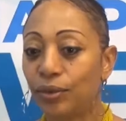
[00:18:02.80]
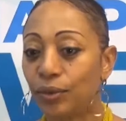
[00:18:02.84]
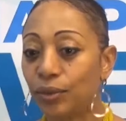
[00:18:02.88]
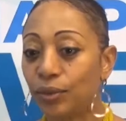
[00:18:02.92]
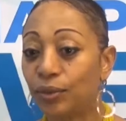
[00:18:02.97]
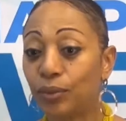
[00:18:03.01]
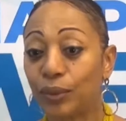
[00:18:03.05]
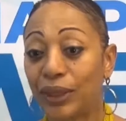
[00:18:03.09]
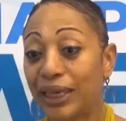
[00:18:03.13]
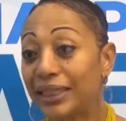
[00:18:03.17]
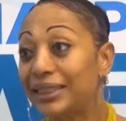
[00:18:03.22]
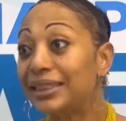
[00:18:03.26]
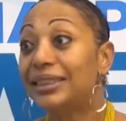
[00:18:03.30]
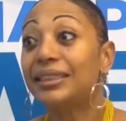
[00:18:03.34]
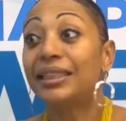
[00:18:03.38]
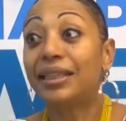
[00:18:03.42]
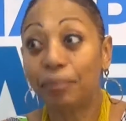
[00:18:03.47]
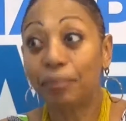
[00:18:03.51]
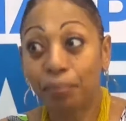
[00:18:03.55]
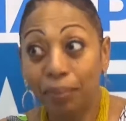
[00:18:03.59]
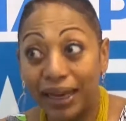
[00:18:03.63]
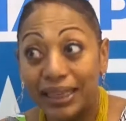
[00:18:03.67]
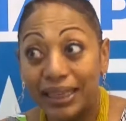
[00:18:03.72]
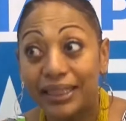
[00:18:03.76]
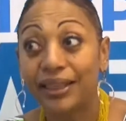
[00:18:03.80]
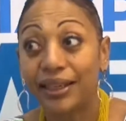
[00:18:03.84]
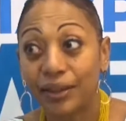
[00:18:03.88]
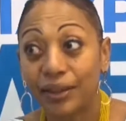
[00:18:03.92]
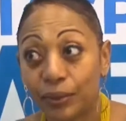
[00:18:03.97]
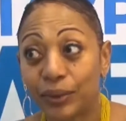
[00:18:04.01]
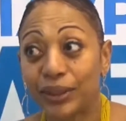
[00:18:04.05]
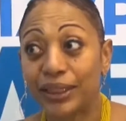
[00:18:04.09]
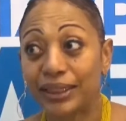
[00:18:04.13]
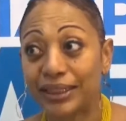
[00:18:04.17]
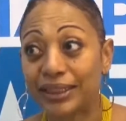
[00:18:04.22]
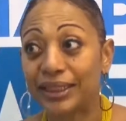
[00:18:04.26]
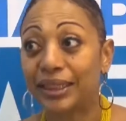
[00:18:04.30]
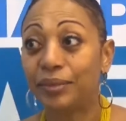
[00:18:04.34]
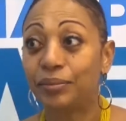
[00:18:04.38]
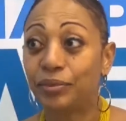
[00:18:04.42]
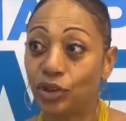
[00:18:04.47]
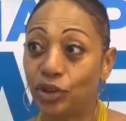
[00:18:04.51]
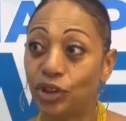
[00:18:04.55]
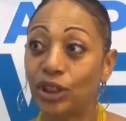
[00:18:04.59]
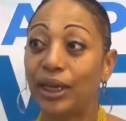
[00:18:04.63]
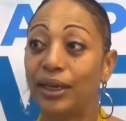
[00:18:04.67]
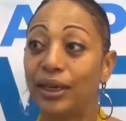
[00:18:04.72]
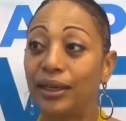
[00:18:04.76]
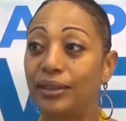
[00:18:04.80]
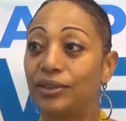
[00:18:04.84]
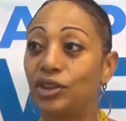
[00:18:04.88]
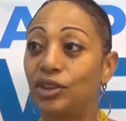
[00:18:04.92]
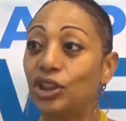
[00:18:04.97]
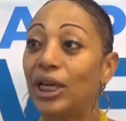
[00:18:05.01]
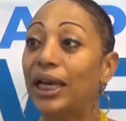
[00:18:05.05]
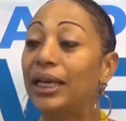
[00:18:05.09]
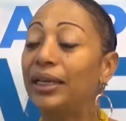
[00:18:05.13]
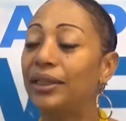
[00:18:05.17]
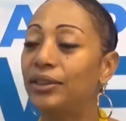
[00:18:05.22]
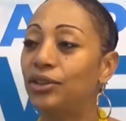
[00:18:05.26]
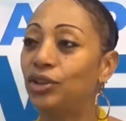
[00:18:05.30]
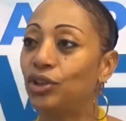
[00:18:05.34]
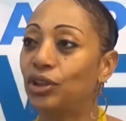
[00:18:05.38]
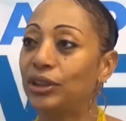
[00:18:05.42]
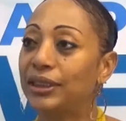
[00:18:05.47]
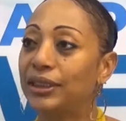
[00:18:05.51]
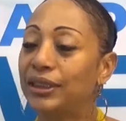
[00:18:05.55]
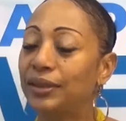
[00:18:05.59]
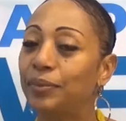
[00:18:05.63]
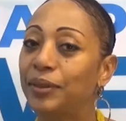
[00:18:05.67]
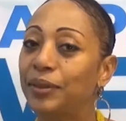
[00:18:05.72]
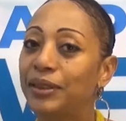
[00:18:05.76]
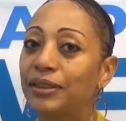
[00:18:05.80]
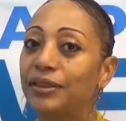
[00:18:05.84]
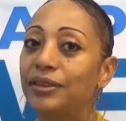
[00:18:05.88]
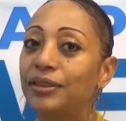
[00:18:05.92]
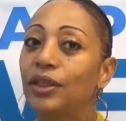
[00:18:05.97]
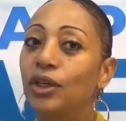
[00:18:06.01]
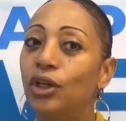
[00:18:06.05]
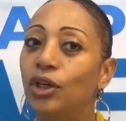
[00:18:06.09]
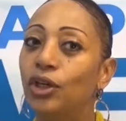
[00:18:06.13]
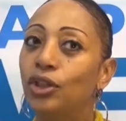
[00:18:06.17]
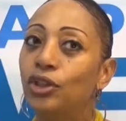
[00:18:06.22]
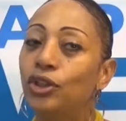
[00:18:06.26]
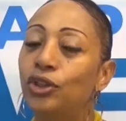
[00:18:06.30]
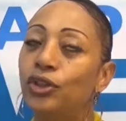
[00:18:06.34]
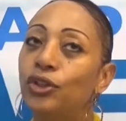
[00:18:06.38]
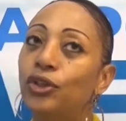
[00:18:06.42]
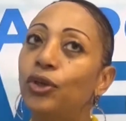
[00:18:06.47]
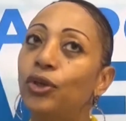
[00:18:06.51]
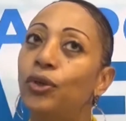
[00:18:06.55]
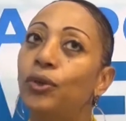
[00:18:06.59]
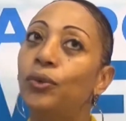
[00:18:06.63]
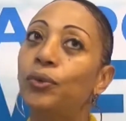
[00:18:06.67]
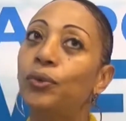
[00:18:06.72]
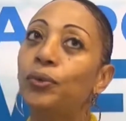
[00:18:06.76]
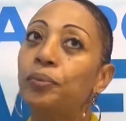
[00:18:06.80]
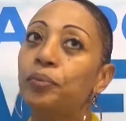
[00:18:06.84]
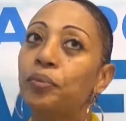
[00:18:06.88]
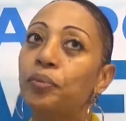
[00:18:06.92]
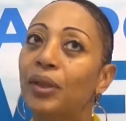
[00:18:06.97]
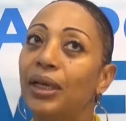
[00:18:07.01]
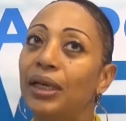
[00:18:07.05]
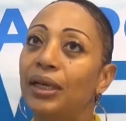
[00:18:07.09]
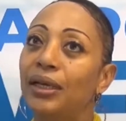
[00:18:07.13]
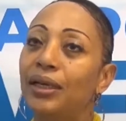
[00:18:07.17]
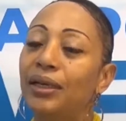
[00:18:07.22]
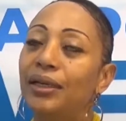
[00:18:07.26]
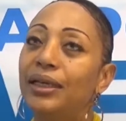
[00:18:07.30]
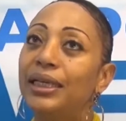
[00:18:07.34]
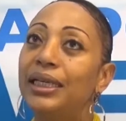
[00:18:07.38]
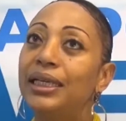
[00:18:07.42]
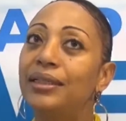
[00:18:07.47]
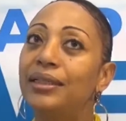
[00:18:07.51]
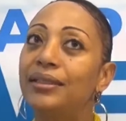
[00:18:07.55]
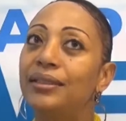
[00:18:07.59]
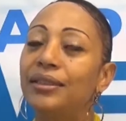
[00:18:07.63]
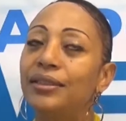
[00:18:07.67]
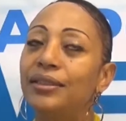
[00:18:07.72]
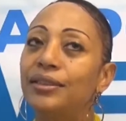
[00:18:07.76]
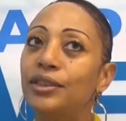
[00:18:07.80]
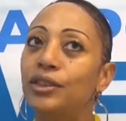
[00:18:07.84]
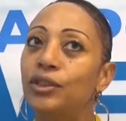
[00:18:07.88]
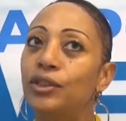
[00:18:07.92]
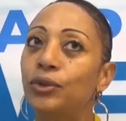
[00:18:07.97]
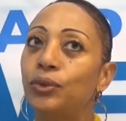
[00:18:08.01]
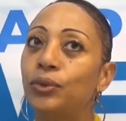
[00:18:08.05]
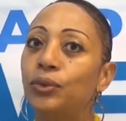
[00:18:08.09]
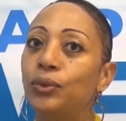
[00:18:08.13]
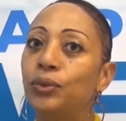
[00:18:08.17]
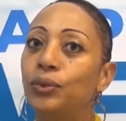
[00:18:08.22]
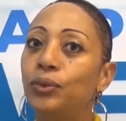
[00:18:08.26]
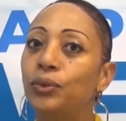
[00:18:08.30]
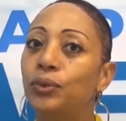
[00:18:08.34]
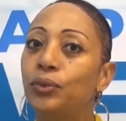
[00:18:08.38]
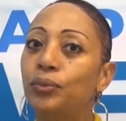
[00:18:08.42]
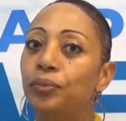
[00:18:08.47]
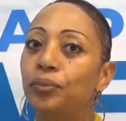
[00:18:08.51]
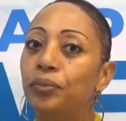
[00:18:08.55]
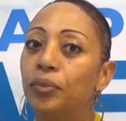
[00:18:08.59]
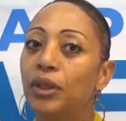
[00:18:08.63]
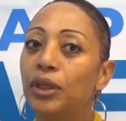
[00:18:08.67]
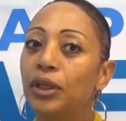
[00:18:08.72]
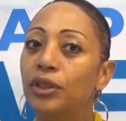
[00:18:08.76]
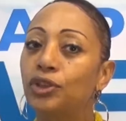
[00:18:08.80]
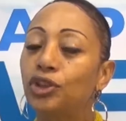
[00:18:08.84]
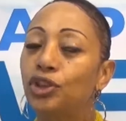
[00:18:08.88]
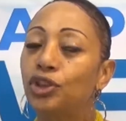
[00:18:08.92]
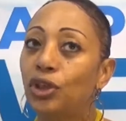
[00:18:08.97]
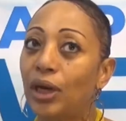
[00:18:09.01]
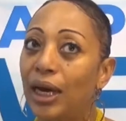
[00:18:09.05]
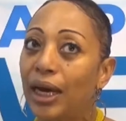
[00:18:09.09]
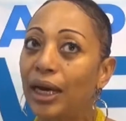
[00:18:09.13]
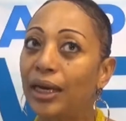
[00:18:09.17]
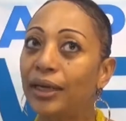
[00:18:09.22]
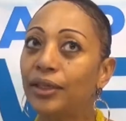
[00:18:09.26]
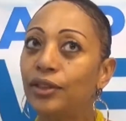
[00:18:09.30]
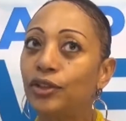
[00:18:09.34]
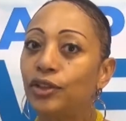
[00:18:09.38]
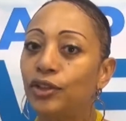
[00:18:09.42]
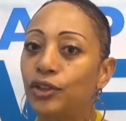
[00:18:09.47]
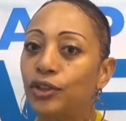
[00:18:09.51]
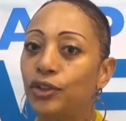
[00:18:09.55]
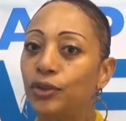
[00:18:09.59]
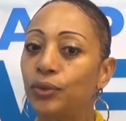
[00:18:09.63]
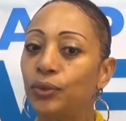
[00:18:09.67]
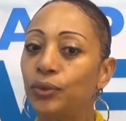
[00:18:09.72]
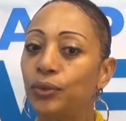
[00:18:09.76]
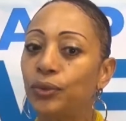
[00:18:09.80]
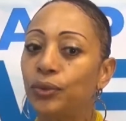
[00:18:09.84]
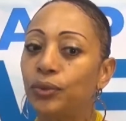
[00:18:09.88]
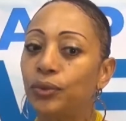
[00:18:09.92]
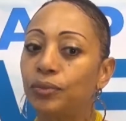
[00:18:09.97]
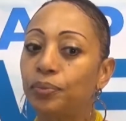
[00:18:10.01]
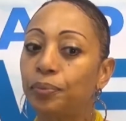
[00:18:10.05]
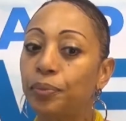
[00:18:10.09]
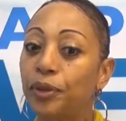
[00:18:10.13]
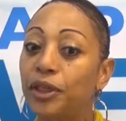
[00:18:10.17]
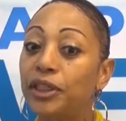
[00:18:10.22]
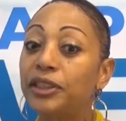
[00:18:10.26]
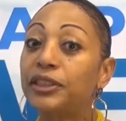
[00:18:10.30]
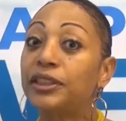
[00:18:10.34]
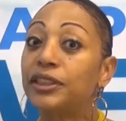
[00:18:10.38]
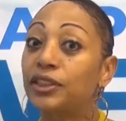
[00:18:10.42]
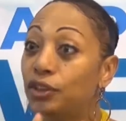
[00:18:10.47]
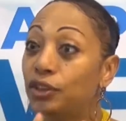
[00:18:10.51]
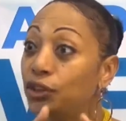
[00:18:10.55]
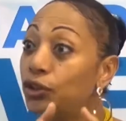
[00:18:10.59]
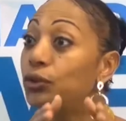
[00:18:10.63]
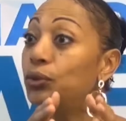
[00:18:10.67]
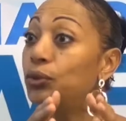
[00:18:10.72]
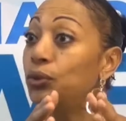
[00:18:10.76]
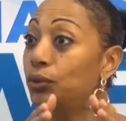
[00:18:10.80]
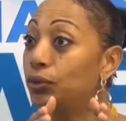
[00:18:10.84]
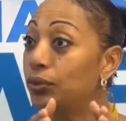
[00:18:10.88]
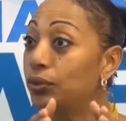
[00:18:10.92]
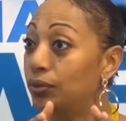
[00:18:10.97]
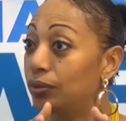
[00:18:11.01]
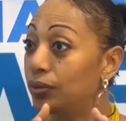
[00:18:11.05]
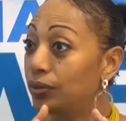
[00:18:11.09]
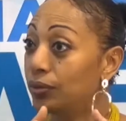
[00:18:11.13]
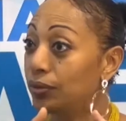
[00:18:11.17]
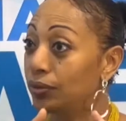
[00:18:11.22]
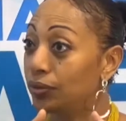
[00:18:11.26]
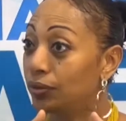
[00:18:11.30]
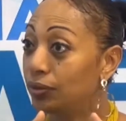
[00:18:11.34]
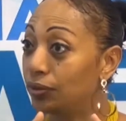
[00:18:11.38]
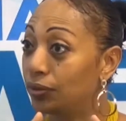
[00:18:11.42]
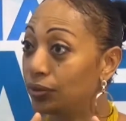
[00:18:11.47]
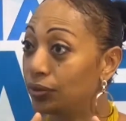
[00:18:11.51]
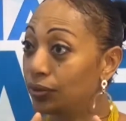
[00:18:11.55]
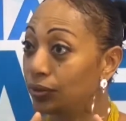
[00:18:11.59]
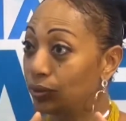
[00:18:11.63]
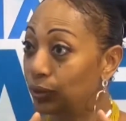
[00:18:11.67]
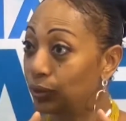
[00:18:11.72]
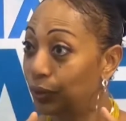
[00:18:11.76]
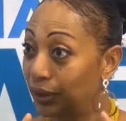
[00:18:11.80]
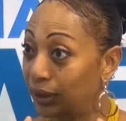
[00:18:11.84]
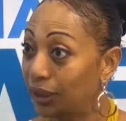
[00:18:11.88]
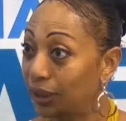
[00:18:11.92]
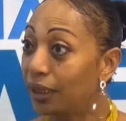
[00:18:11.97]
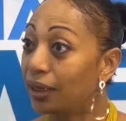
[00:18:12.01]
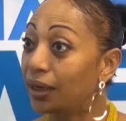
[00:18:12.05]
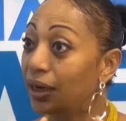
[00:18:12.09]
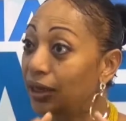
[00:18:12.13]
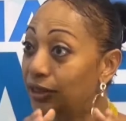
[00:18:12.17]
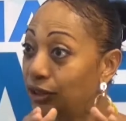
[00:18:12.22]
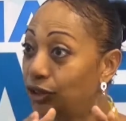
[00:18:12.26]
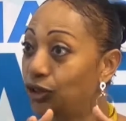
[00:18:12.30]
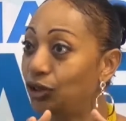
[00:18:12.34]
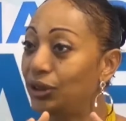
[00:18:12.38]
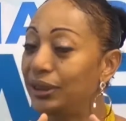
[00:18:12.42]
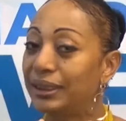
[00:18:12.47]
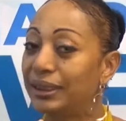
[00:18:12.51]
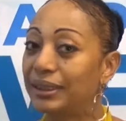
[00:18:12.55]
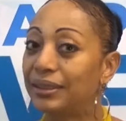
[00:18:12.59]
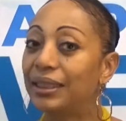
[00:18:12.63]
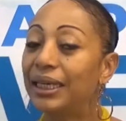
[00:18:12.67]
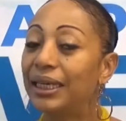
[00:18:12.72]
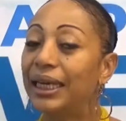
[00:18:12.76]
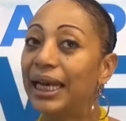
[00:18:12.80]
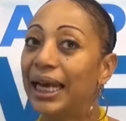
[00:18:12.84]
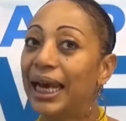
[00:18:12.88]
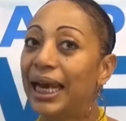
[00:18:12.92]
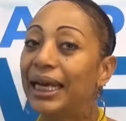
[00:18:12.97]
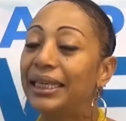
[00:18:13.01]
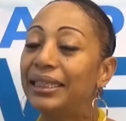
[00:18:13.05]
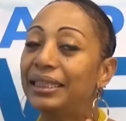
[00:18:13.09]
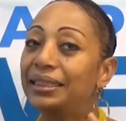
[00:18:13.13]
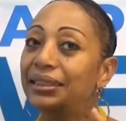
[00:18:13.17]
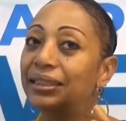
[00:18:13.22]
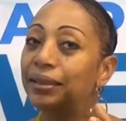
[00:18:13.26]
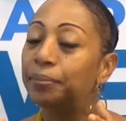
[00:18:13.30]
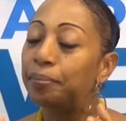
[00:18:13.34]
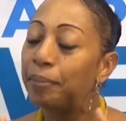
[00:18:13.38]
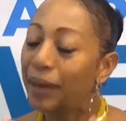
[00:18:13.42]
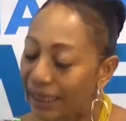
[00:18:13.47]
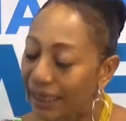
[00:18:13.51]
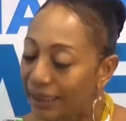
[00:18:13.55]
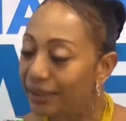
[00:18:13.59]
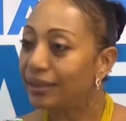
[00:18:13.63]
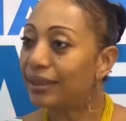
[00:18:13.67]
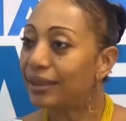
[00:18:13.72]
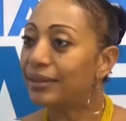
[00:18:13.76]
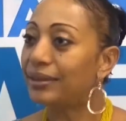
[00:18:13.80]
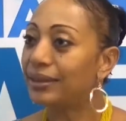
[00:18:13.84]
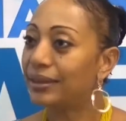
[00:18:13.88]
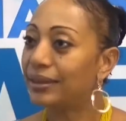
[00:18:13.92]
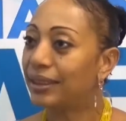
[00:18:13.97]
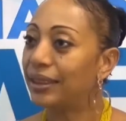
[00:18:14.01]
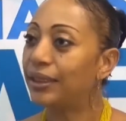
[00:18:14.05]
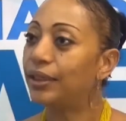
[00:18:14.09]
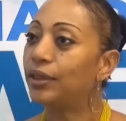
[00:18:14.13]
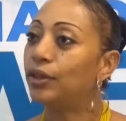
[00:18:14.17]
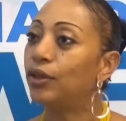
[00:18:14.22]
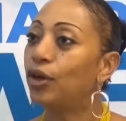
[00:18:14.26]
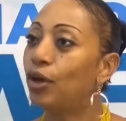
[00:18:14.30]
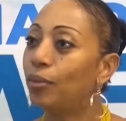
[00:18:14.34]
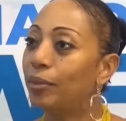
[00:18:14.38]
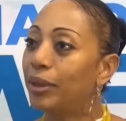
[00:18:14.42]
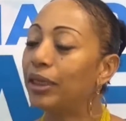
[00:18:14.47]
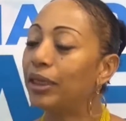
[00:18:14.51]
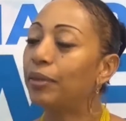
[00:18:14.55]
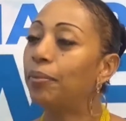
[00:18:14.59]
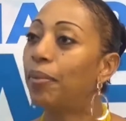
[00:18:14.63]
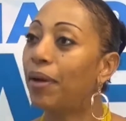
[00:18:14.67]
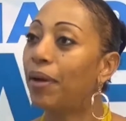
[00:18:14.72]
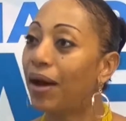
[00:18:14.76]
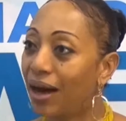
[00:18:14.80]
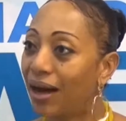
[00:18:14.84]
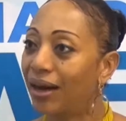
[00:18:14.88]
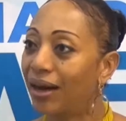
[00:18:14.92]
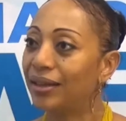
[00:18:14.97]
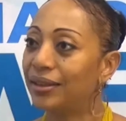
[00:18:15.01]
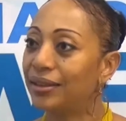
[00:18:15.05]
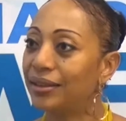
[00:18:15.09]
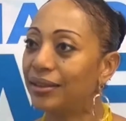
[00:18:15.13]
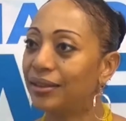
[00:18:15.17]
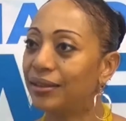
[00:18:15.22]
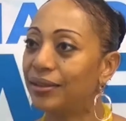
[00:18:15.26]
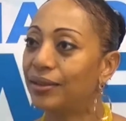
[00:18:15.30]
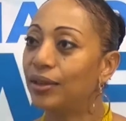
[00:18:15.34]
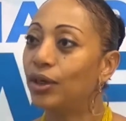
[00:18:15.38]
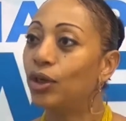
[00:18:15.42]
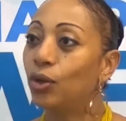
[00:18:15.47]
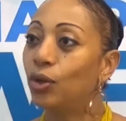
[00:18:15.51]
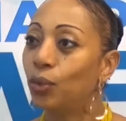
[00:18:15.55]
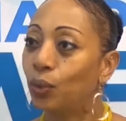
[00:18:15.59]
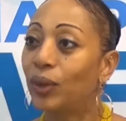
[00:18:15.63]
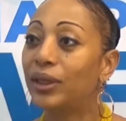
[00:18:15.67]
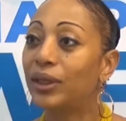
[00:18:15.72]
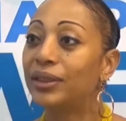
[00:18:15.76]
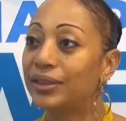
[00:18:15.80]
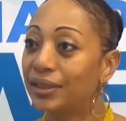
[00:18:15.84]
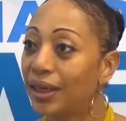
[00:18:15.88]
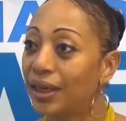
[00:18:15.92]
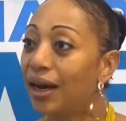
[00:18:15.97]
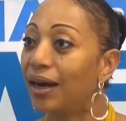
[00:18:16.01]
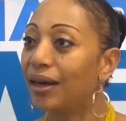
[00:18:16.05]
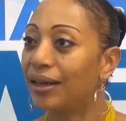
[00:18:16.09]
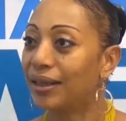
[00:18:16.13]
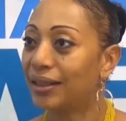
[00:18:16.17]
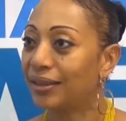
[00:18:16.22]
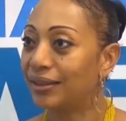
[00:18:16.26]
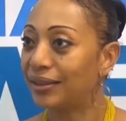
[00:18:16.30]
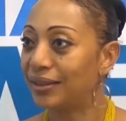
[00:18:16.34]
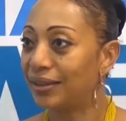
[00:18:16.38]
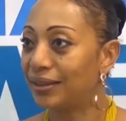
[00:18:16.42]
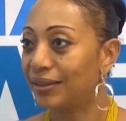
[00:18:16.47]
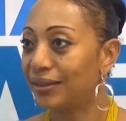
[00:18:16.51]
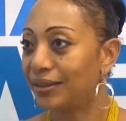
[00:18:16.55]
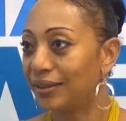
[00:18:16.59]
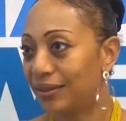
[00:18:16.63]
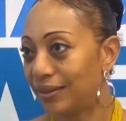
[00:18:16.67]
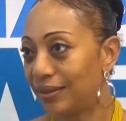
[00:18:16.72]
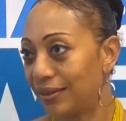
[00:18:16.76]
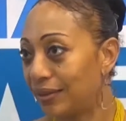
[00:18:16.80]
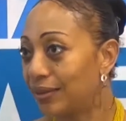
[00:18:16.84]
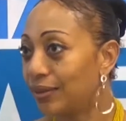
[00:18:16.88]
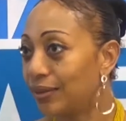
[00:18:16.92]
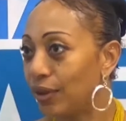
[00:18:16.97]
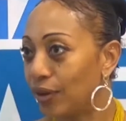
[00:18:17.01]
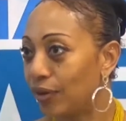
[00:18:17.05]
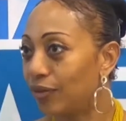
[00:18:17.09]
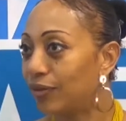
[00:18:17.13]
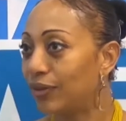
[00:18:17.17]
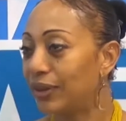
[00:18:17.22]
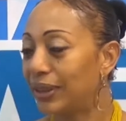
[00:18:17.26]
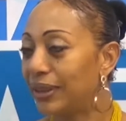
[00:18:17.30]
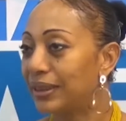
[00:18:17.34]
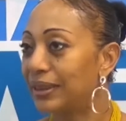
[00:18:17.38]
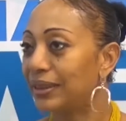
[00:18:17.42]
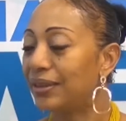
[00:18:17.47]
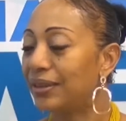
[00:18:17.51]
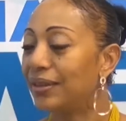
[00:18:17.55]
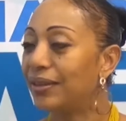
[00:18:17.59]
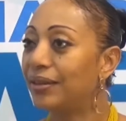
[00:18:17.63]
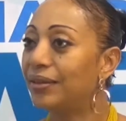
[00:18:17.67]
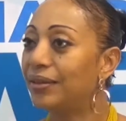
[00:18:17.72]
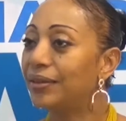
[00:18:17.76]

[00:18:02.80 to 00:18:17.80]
We are still battling with the same challenges, but, you know, leaders who tried to pursue with their countries an independent economic path were targeted, obviously.